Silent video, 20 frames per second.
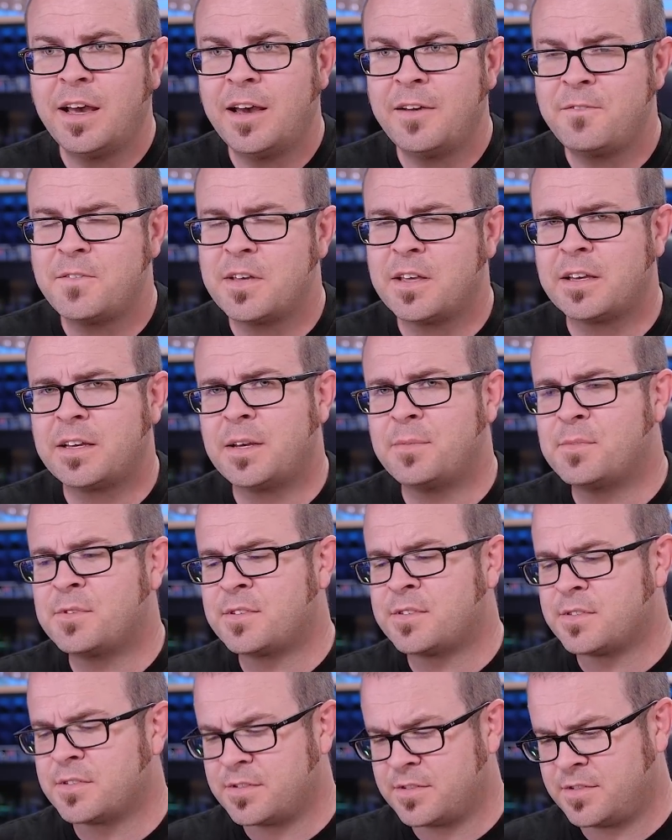I feel like I'm
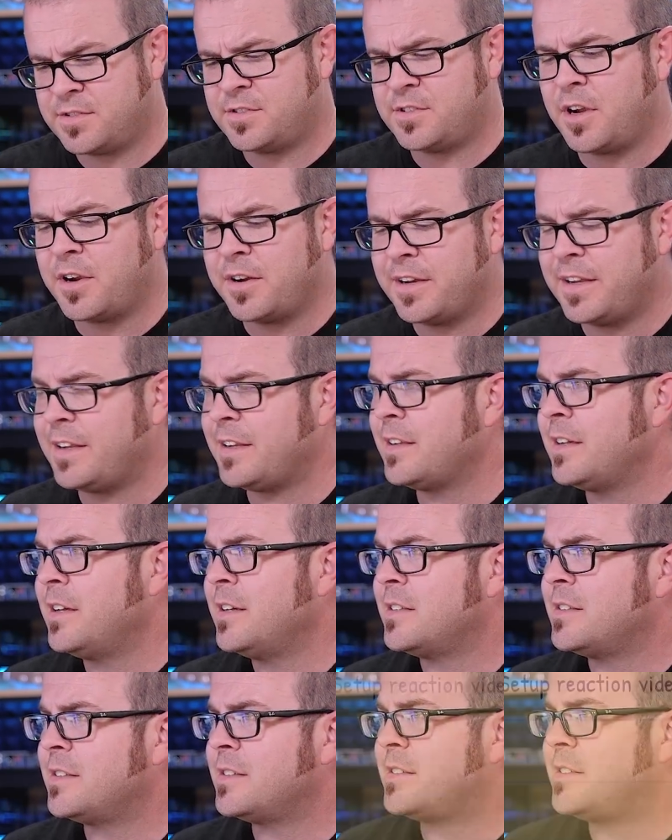starting to